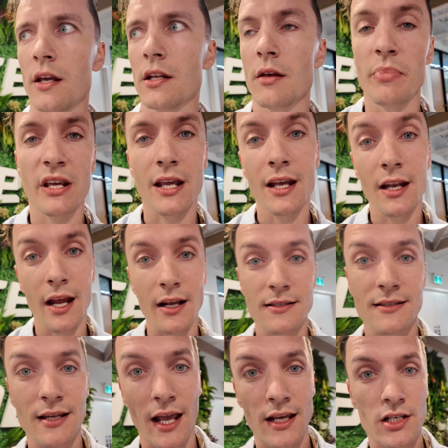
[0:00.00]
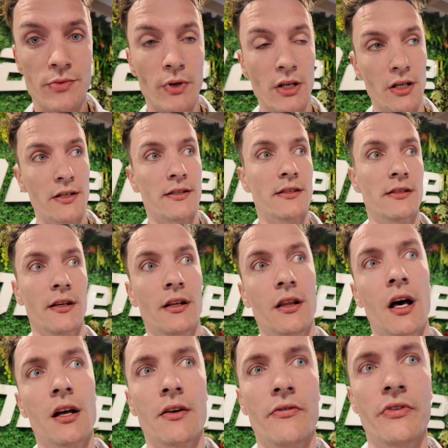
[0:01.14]
in the beginning stage because a
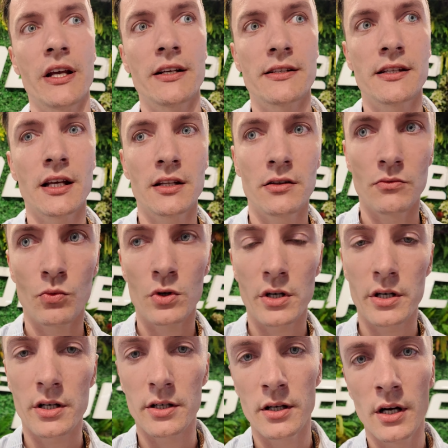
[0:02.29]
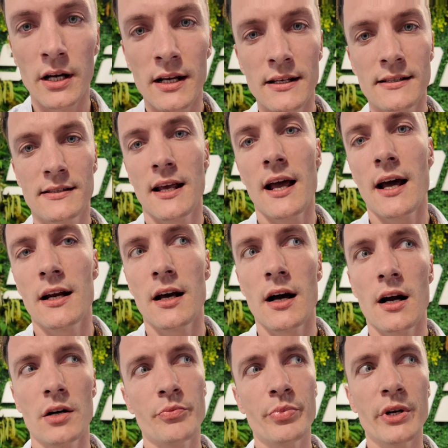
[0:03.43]
lot of things that were said
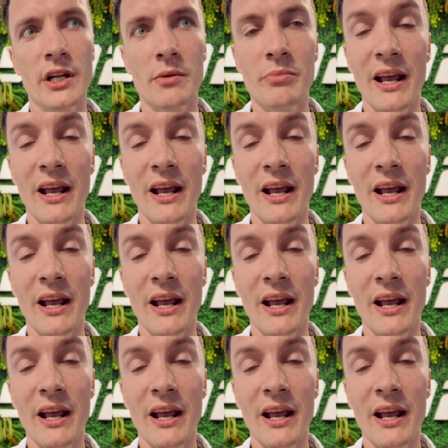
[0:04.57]
are pretty